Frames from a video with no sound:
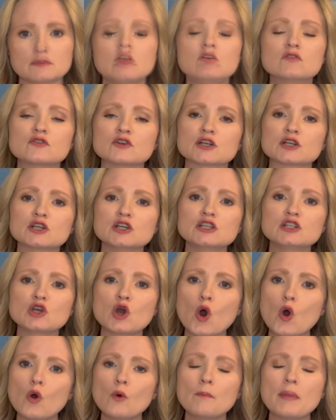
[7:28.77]
For a good
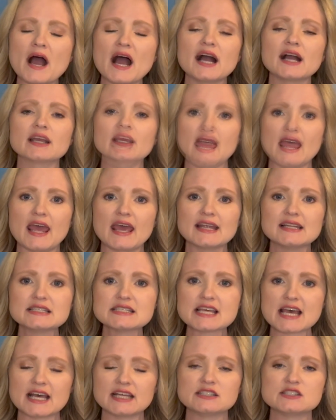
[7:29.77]
cold pack and
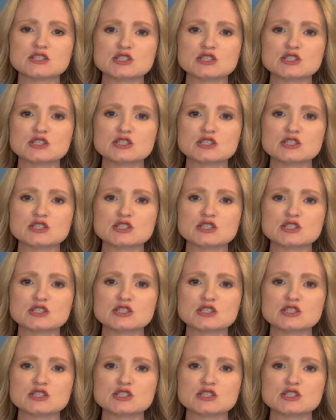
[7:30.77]
TENS